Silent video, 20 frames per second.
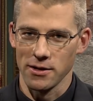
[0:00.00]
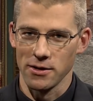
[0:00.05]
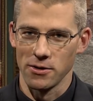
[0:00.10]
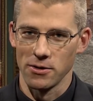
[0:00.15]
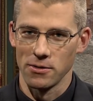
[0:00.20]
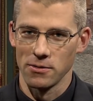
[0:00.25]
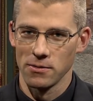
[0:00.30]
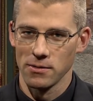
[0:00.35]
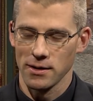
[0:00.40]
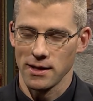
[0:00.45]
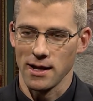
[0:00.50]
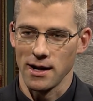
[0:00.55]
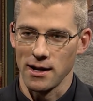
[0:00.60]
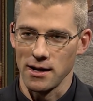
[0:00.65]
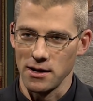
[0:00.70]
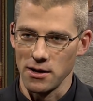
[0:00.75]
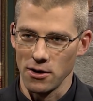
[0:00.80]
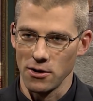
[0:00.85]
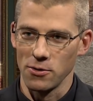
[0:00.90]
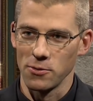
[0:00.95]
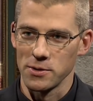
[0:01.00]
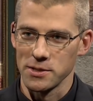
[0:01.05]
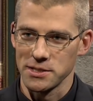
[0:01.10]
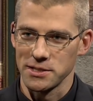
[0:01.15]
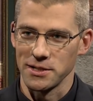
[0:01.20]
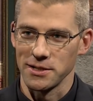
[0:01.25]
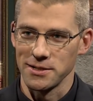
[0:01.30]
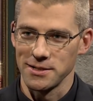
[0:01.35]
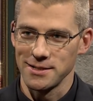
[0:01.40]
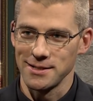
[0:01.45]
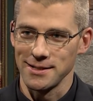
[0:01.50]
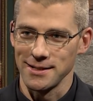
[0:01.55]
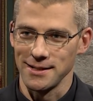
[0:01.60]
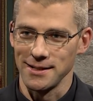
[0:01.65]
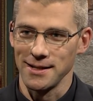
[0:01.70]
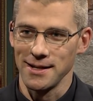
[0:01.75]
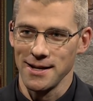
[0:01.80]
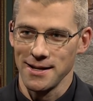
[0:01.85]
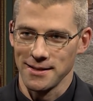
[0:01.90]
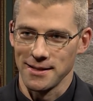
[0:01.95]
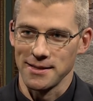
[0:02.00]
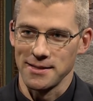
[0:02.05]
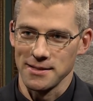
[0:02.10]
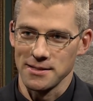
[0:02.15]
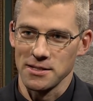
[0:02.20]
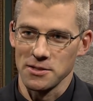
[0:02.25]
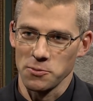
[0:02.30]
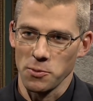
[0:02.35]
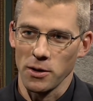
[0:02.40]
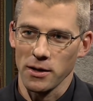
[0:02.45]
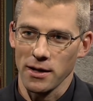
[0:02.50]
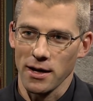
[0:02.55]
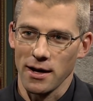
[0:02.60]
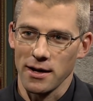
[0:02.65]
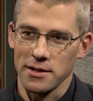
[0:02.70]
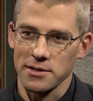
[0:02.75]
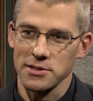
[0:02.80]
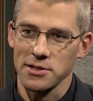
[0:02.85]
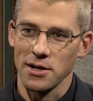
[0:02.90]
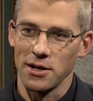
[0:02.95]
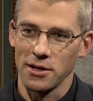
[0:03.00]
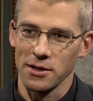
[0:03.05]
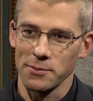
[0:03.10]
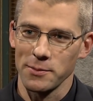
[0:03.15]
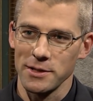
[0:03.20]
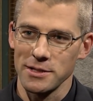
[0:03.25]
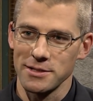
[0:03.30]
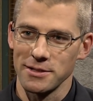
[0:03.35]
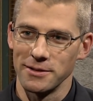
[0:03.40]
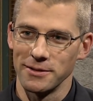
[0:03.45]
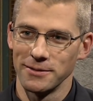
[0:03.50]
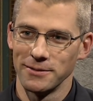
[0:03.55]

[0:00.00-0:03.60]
I go can I know with certainty that this is what God is calling me to.